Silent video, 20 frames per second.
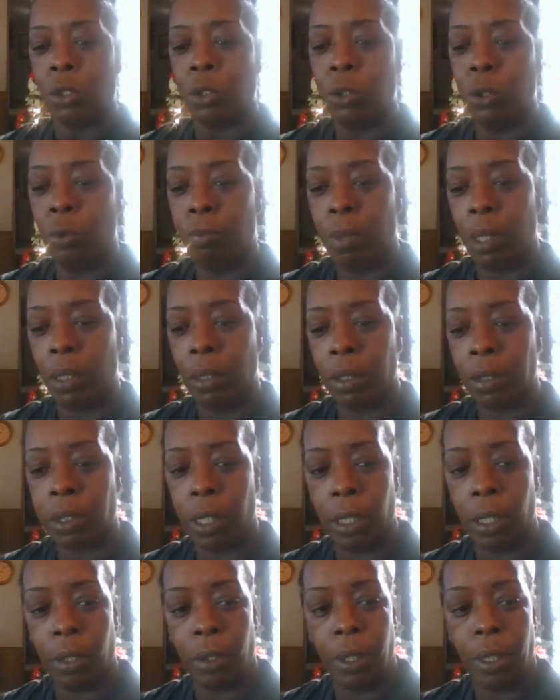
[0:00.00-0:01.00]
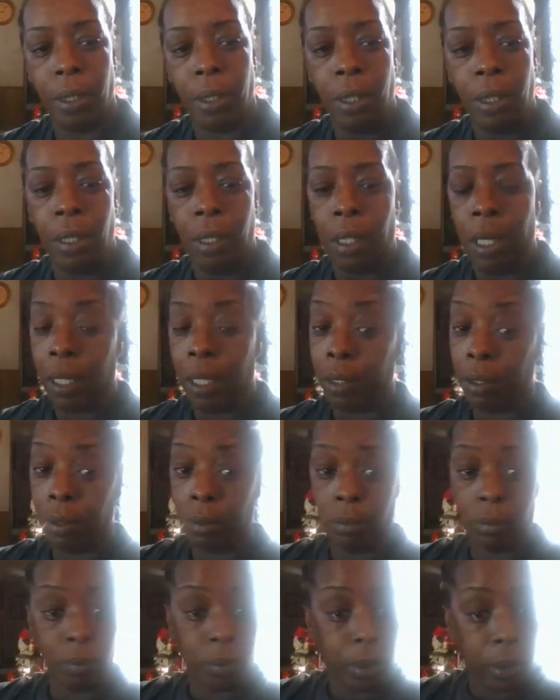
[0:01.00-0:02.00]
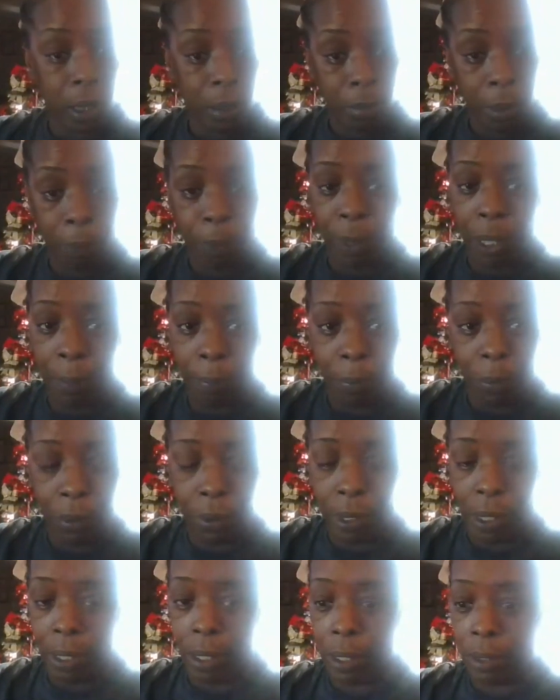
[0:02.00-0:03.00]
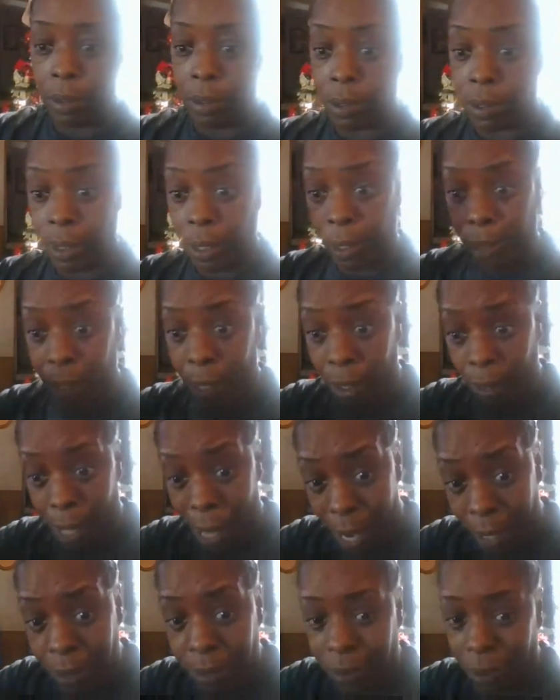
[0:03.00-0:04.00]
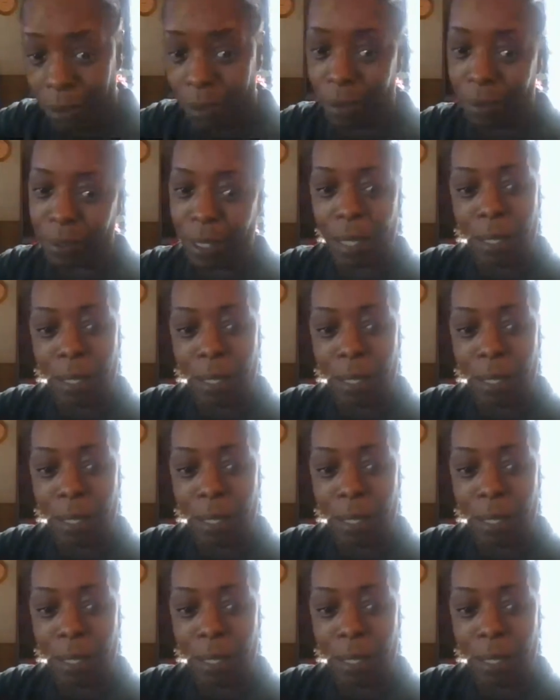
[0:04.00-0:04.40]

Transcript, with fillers: to military and see my people and CDL license.